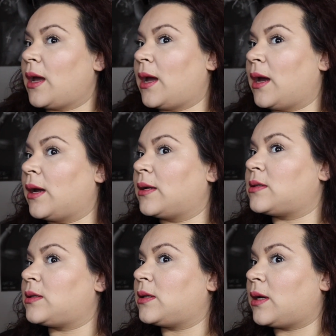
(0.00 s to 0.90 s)

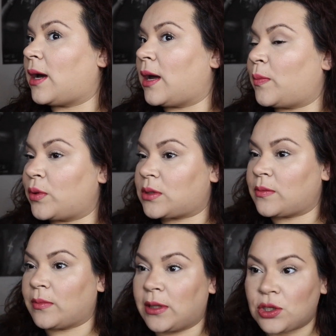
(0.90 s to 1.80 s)
and I put
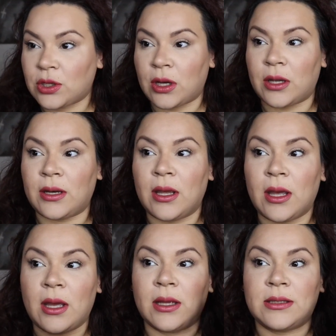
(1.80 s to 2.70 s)
some blush on,
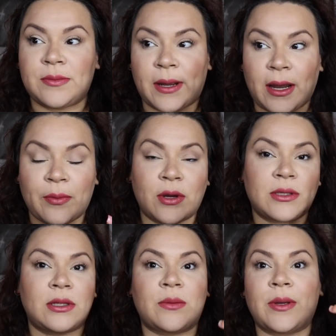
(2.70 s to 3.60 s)
did my
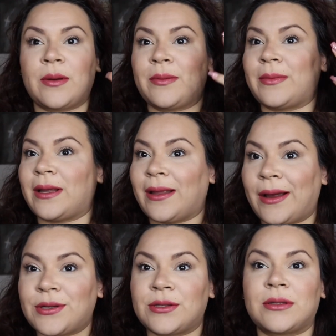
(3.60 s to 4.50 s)
eyebrows a little bit, my
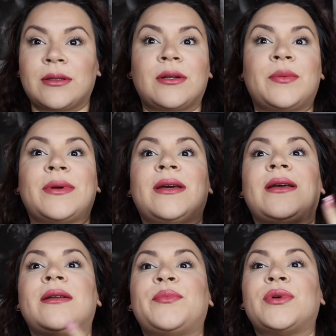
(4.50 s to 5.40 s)
lashes a little
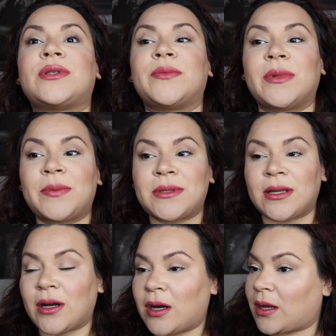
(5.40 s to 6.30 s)
bit, put some
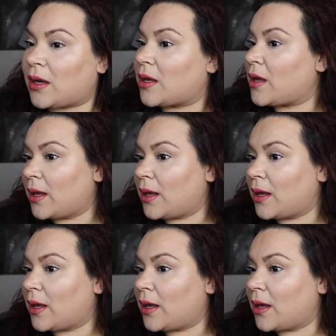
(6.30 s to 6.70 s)
lipstick on,